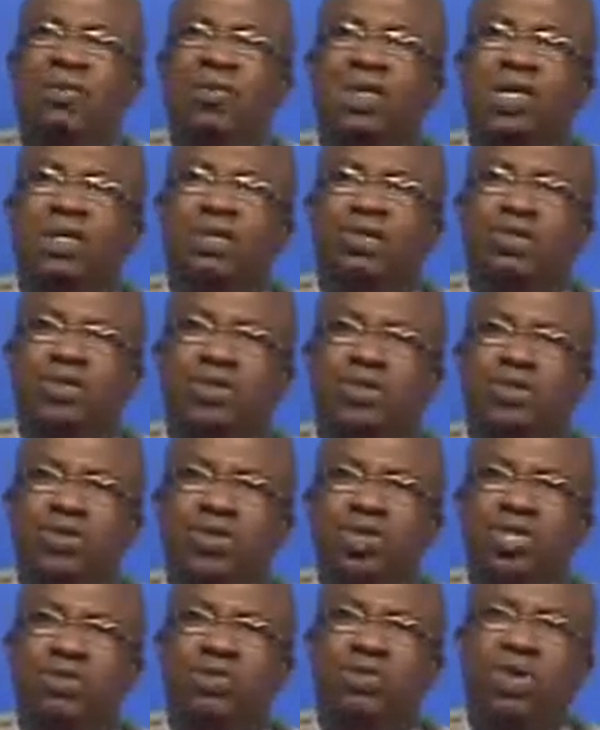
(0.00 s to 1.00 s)
we do
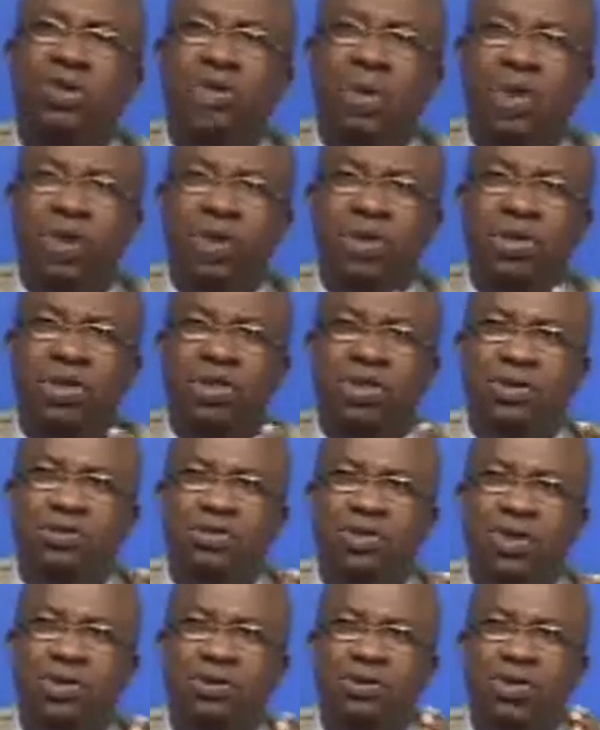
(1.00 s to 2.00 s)
is what
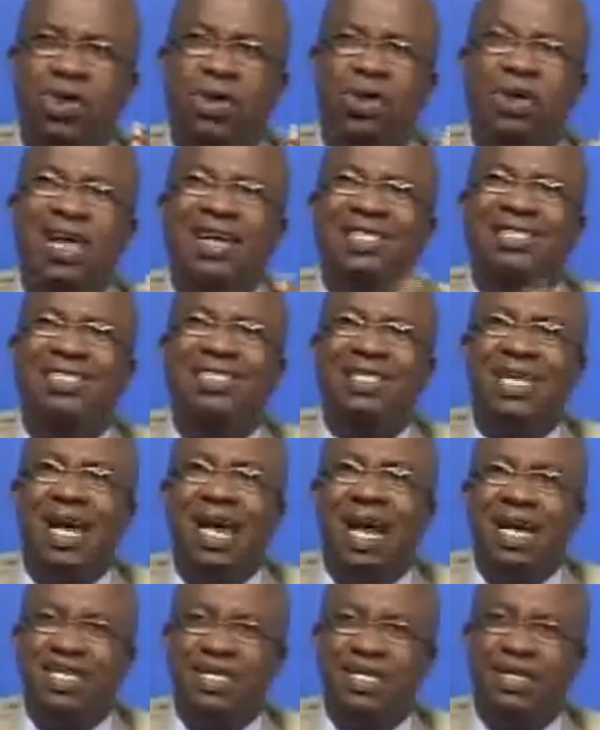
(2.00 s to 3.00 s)
we call assisted
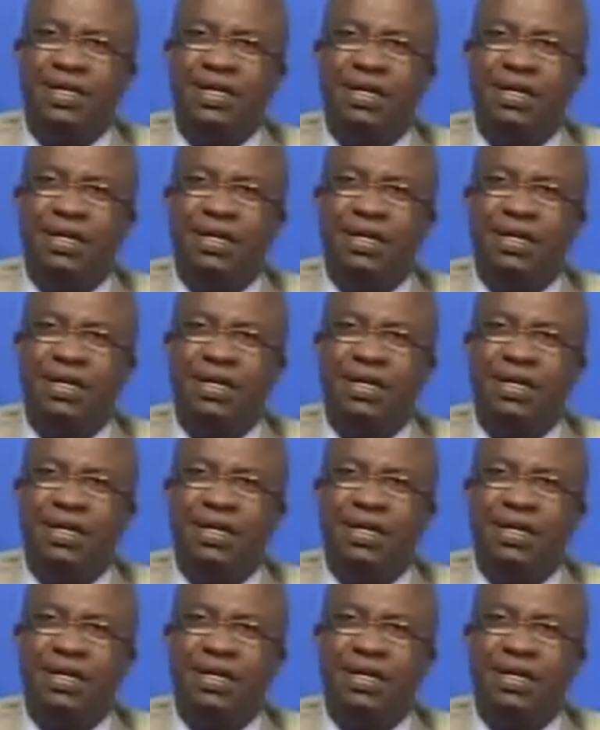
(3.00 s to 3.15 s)
hatching.